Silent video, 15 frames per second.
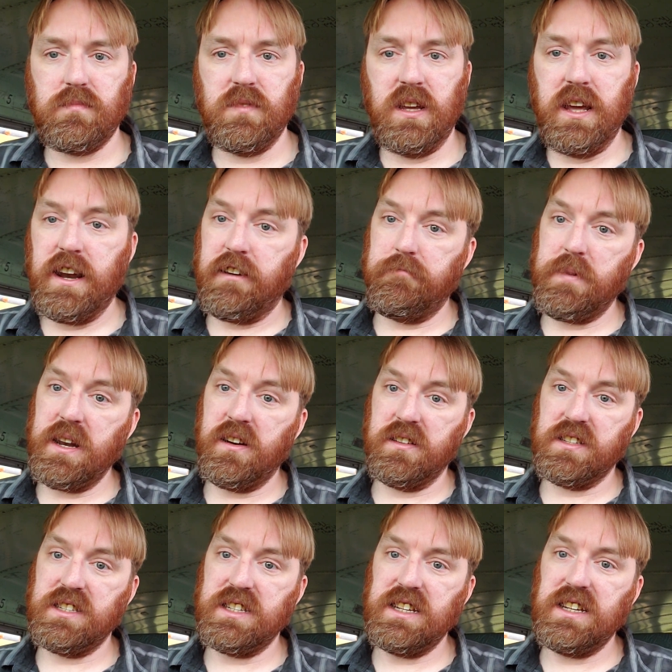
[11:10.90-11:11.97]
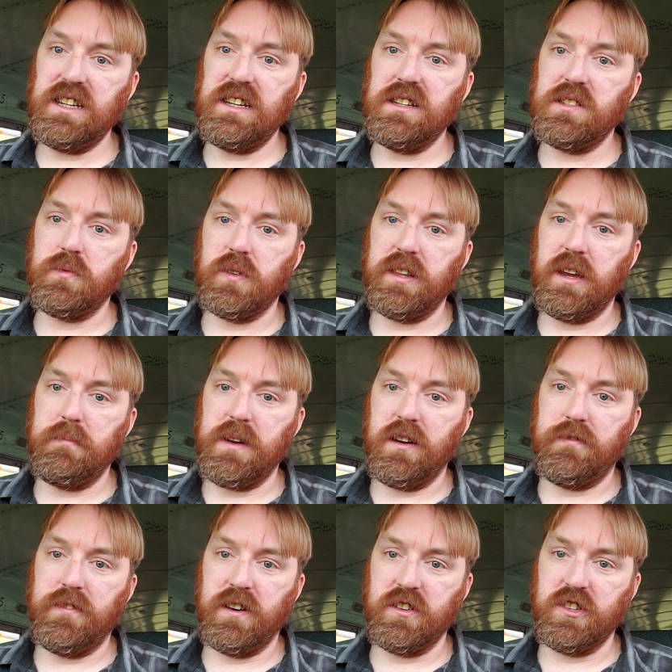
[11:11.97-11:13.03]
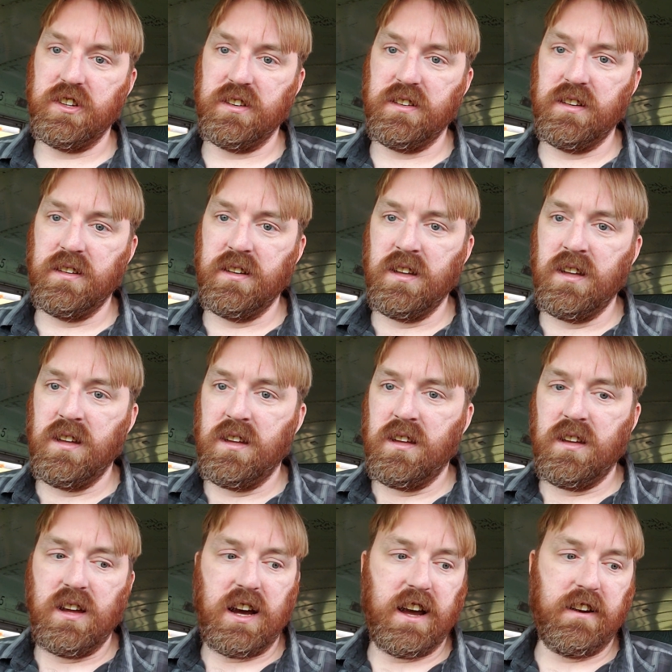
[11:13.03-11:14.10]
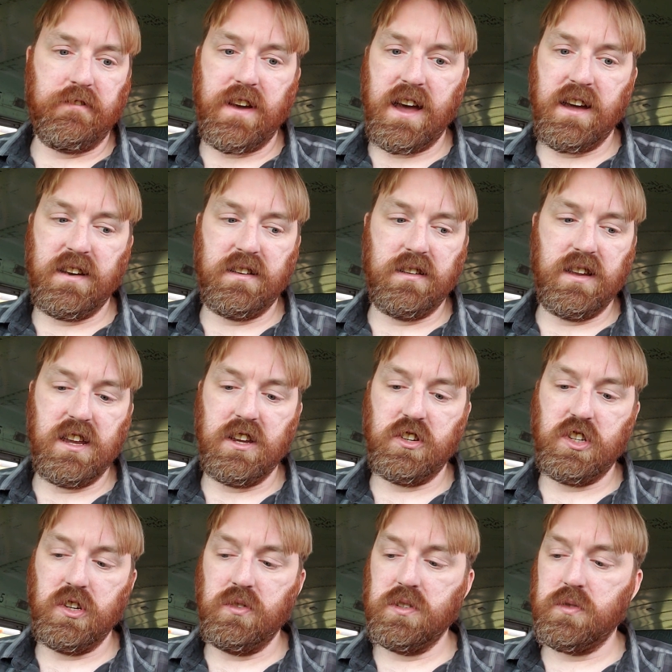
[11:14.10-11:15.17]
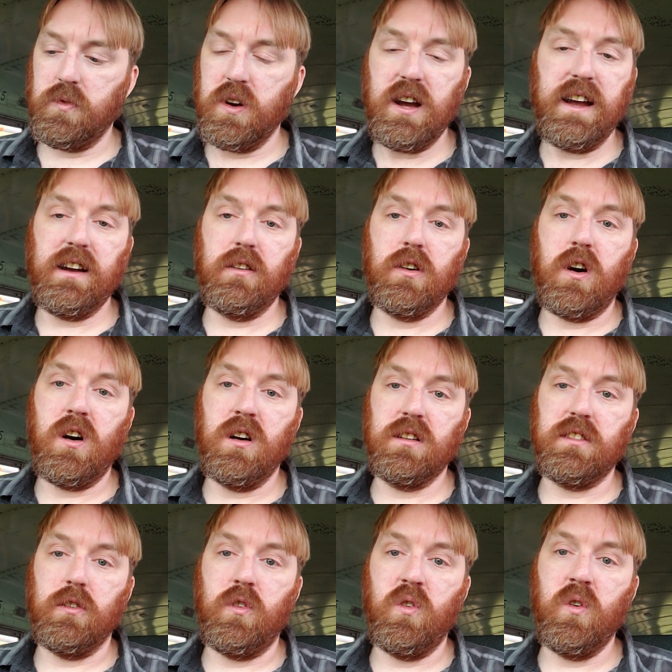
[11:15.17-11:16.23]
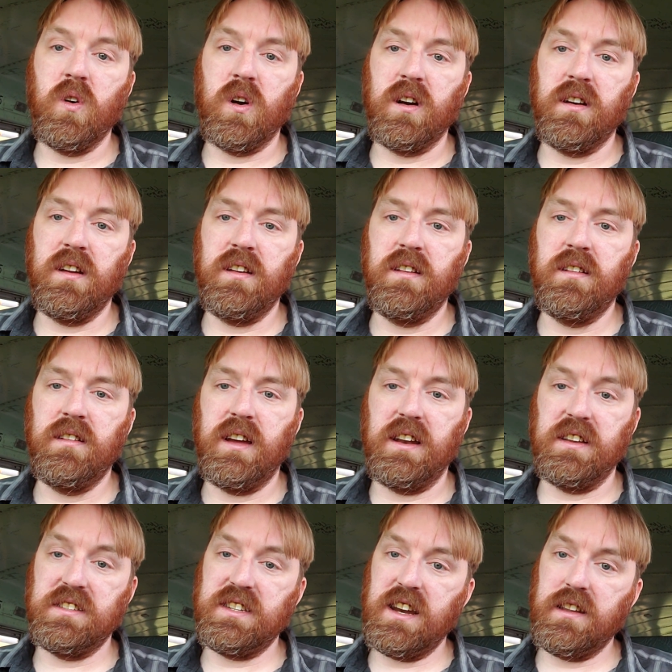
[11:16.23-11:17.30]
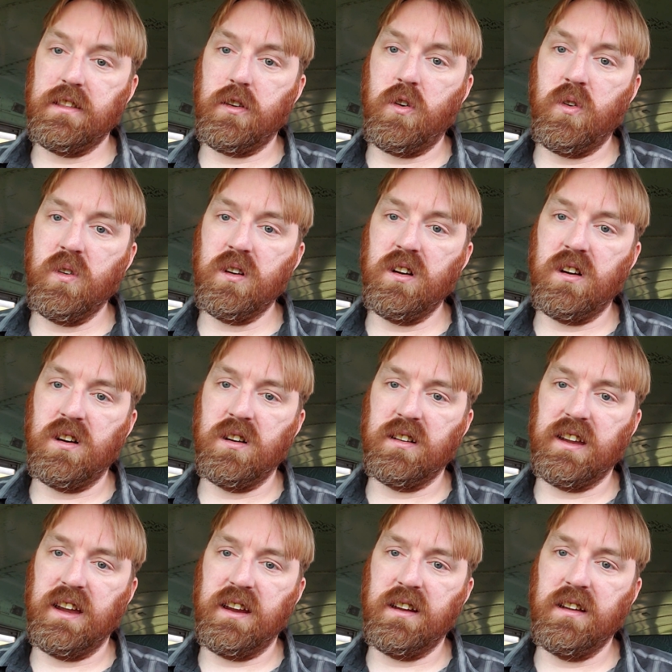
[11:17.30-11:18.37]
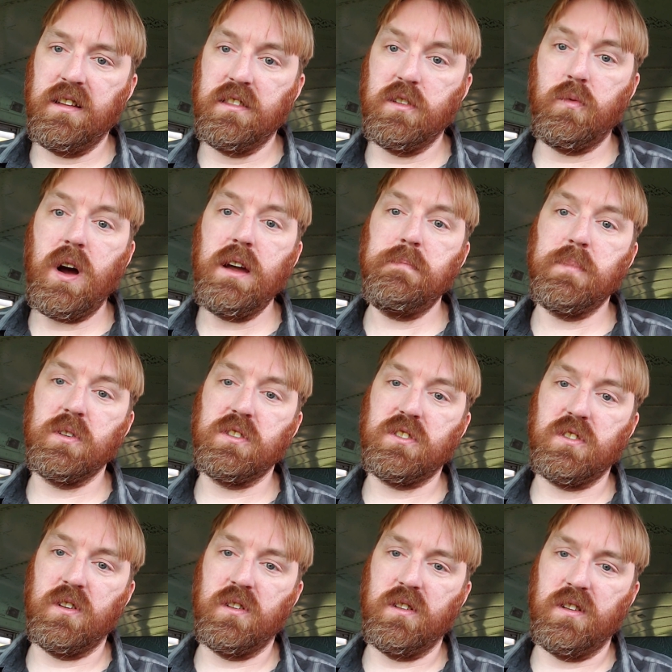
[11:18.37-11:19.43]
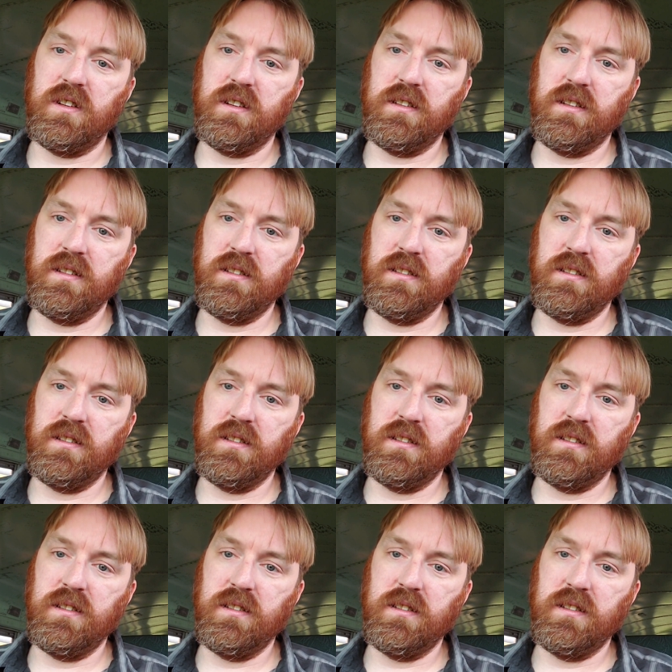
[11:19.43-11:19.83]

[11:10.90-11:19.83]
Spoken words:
And I've been on CEs where they malfunctioned. I've had issues where I go to honk the horn, and instead of the horn honking, the wipers turn on.